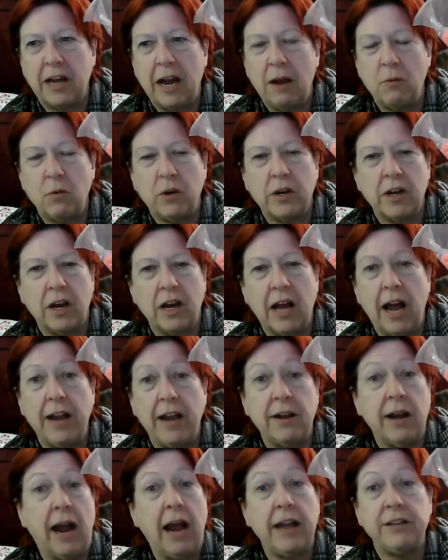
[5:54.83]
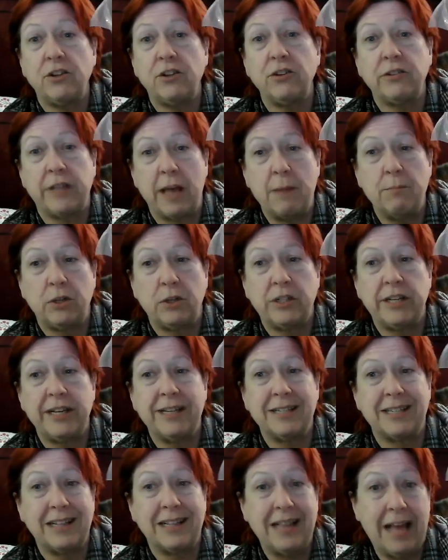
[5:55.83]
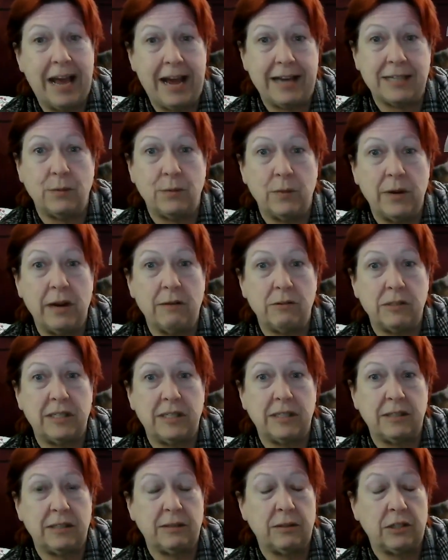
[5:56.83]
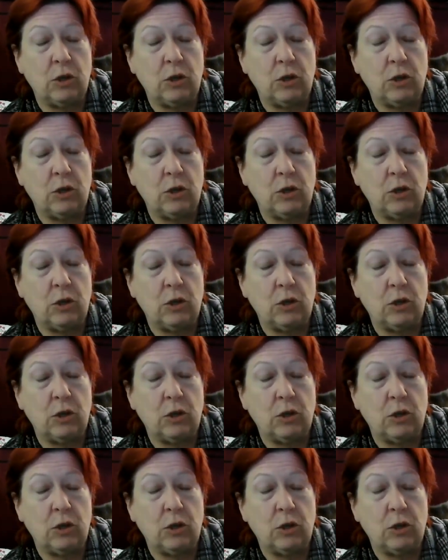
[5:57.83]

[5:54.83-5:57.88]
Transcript: I took that book to his class when I was